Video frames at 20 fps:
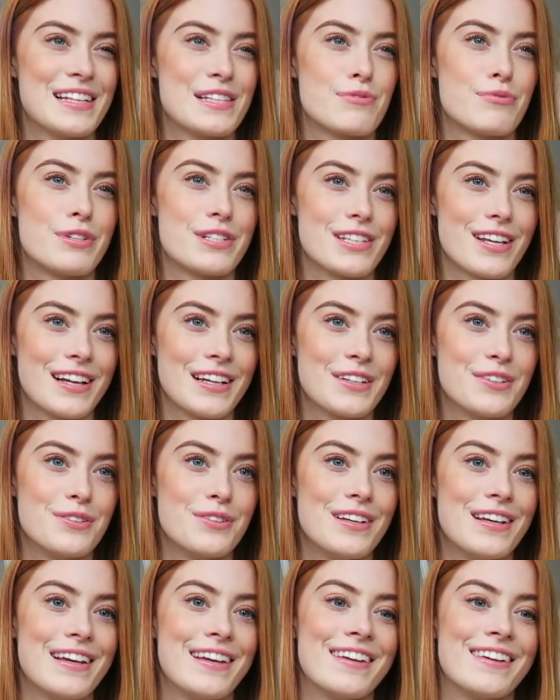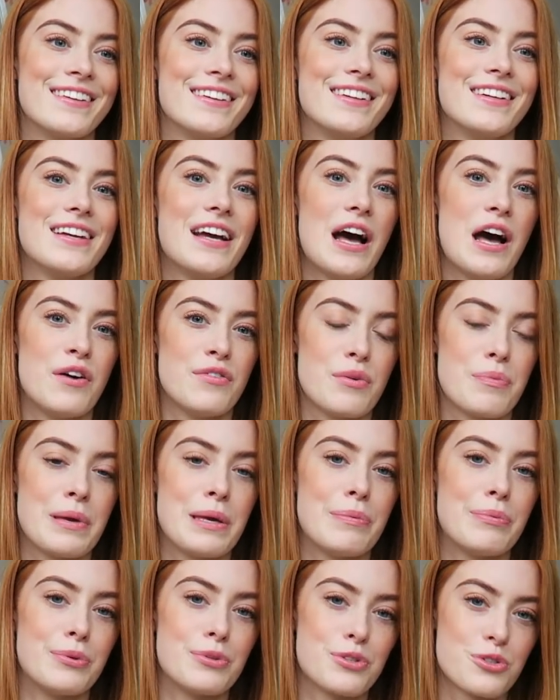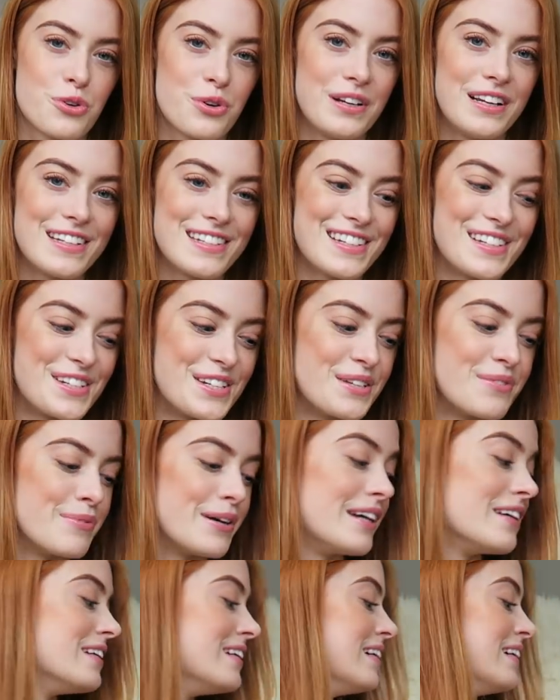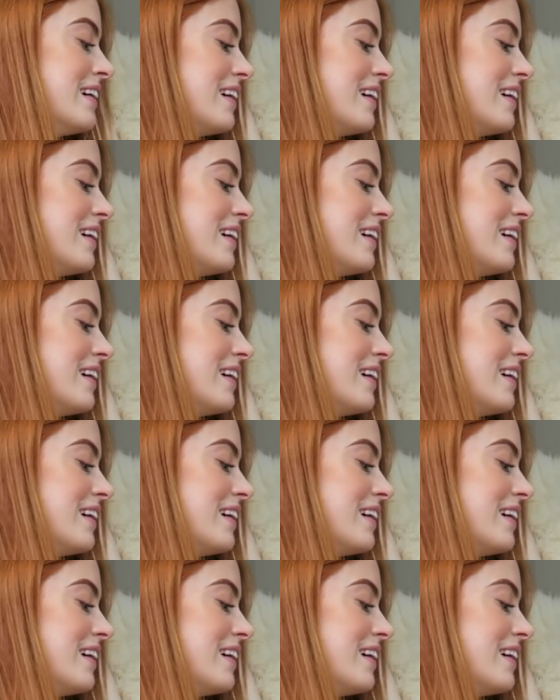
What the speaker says: it's recycling other people's toilet tissue, but